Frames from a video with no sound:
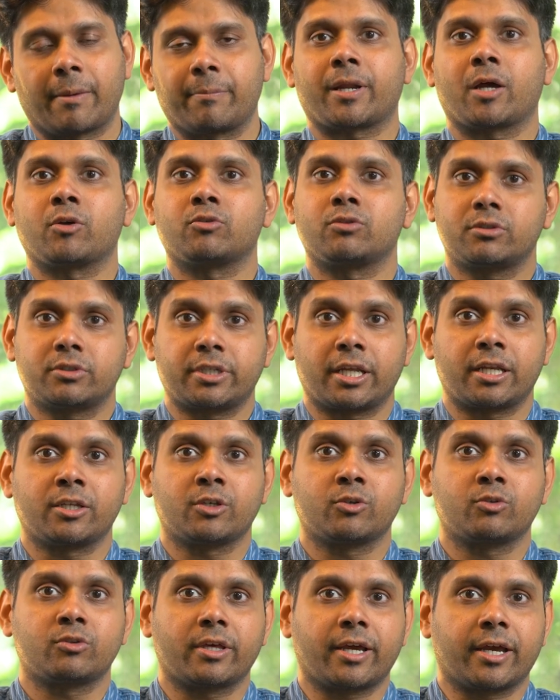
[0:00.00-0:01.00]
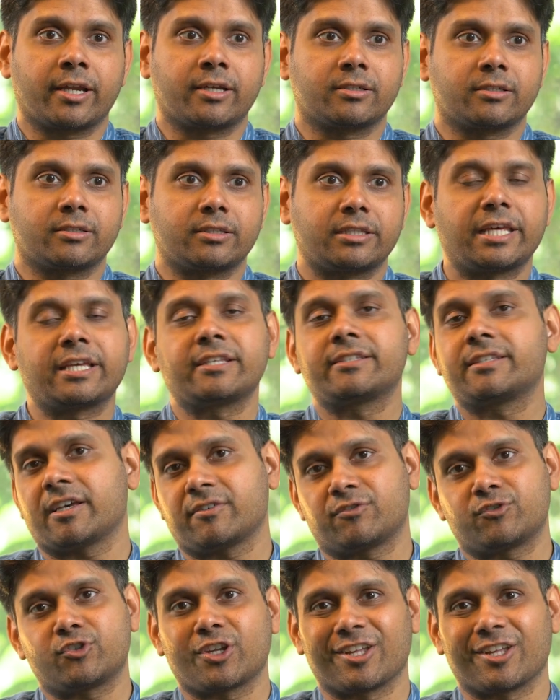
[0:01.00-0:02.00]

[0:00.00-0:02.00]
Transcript: I'm proud to tell you that things have